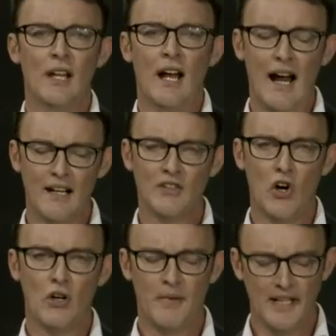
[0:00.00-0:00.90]

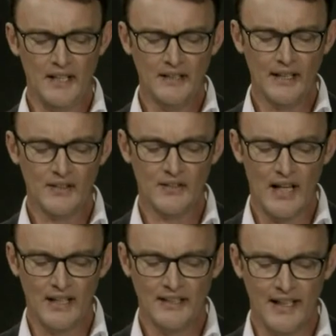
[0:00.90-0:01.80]
highly sought
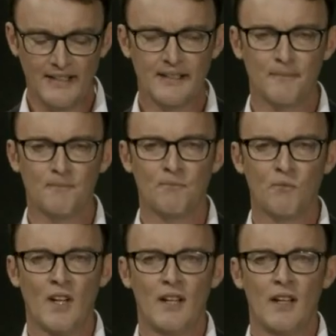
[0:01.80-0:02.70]

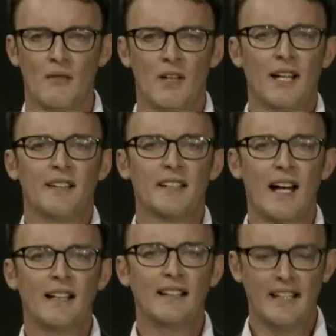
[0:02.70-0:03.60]
after for
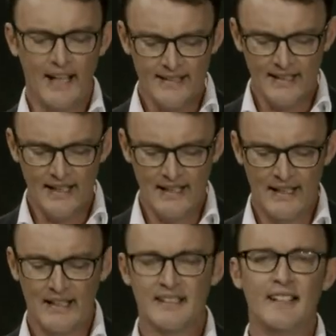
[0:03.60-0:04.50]
a summer
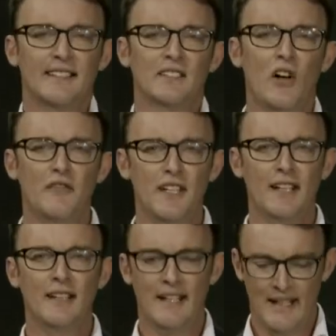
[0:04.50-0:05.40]
vacation, not
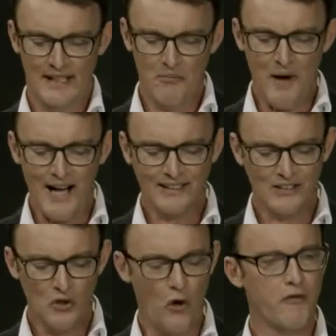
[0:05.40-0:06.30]
only among
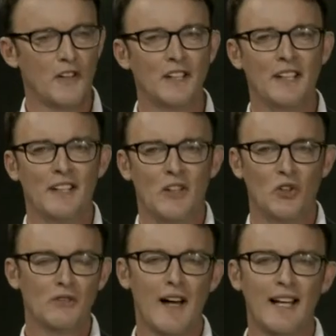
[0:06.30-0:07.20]
Austria's population,
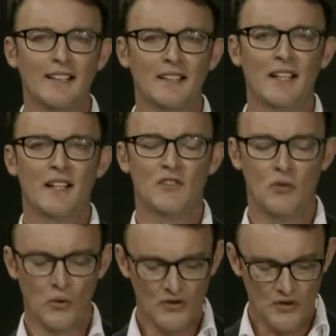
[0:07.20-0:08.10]
but
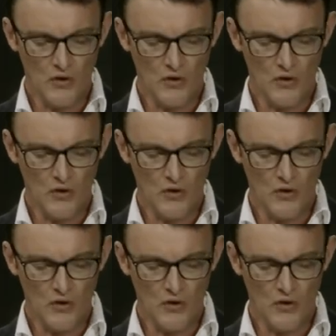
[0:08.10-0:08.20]
also